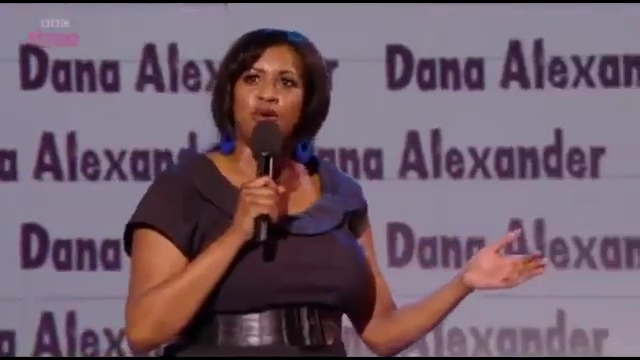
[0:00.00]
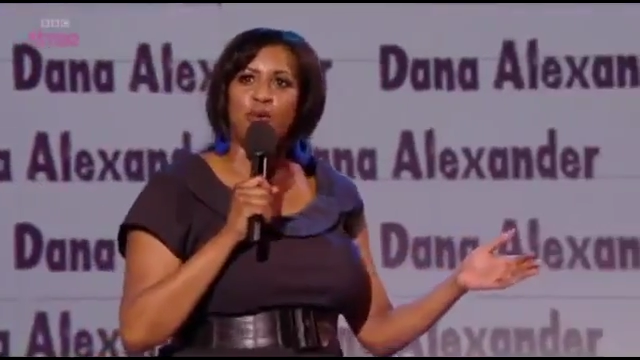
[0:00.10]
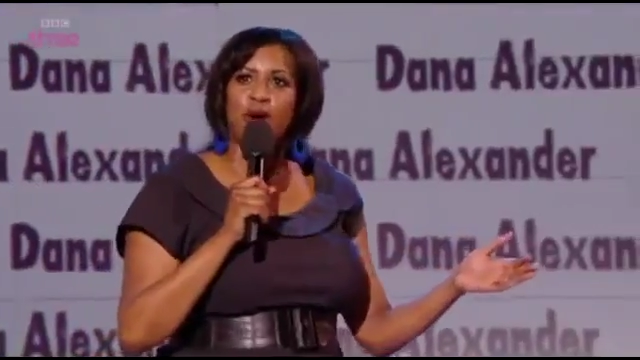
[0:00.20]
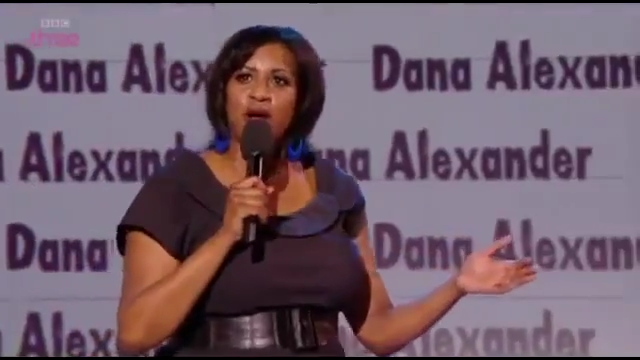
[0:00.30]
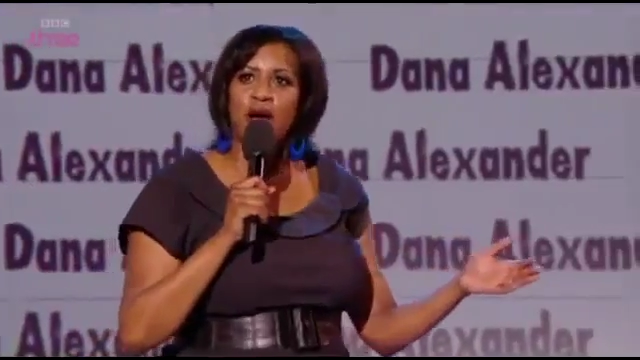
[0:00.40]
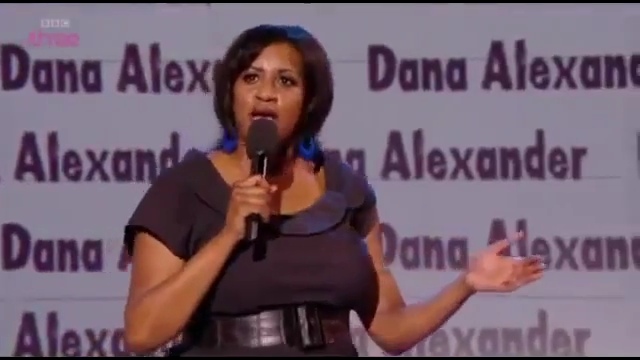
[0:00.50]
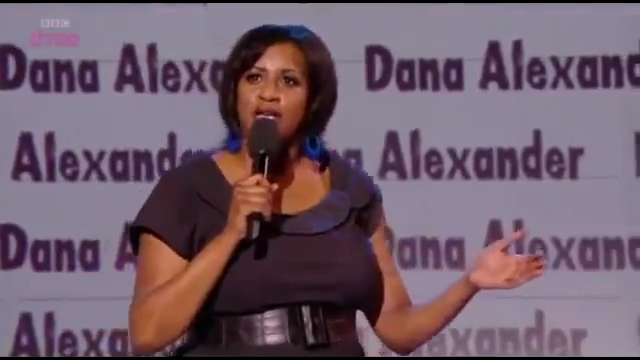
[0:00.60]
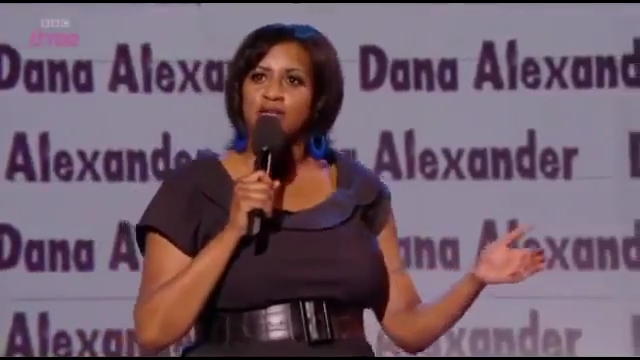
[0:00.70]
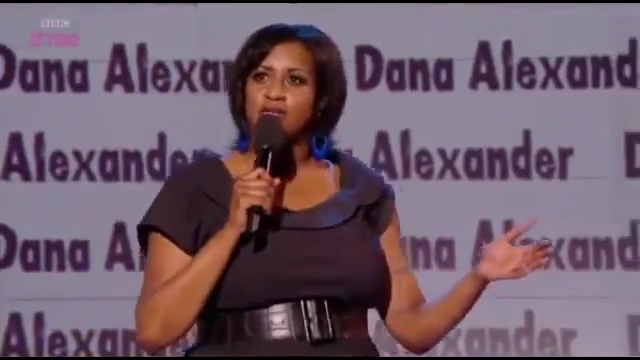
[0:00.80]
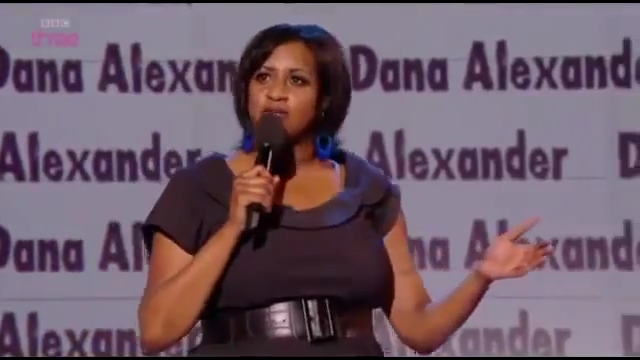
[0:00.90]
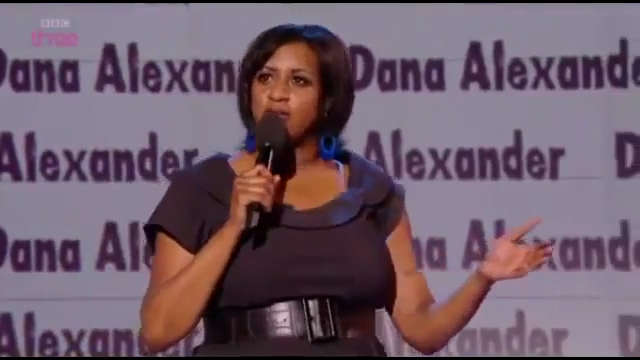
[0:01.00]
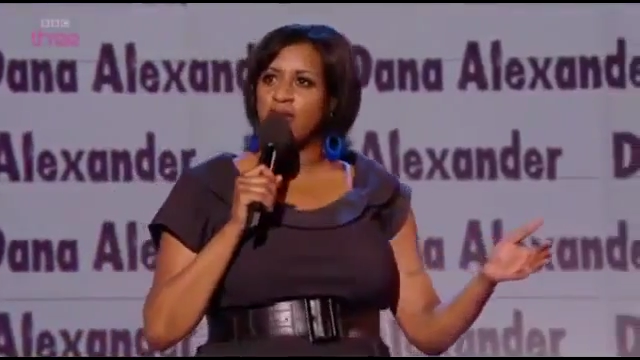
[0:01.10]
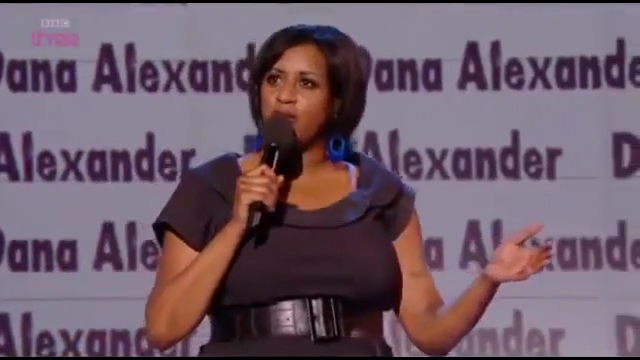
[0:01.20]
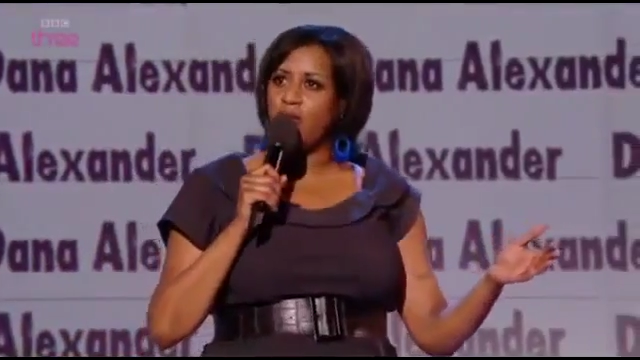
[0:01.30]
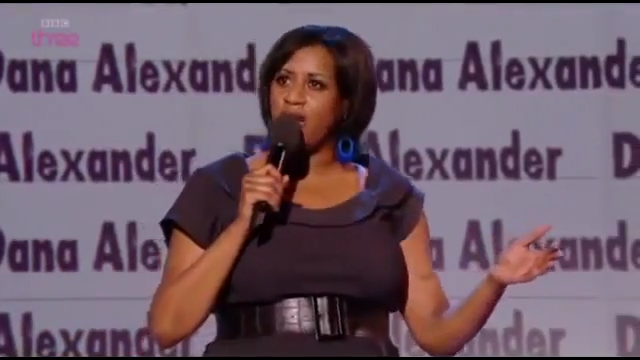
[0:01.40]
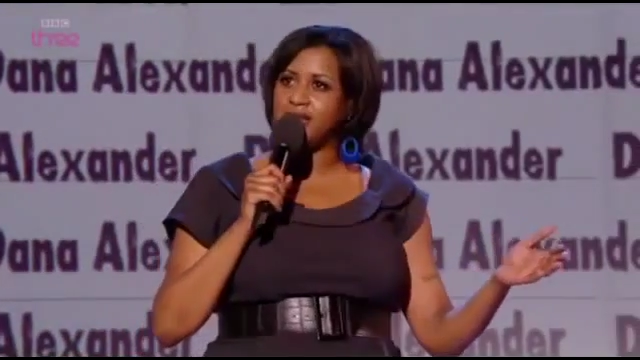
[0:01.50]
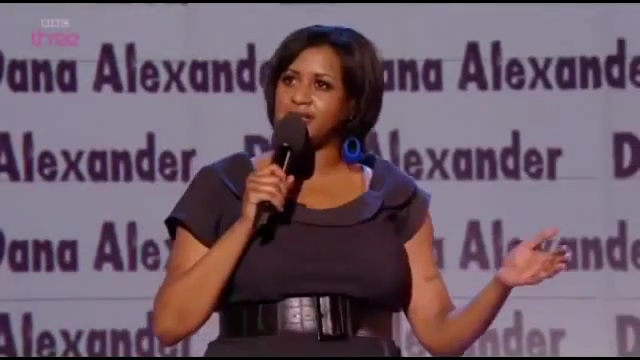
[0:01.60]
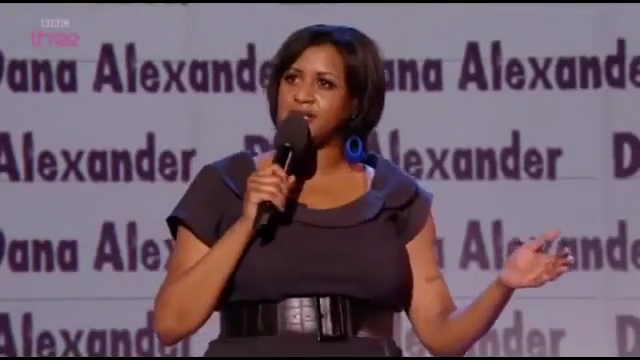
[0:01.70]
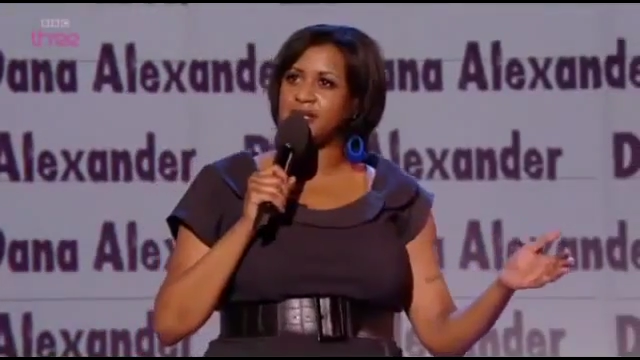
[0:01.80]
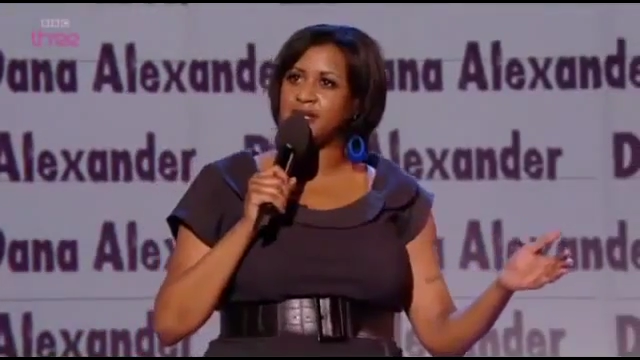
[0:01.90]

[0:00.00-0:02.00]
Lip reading: wearing high heel shoes. I'm like, what?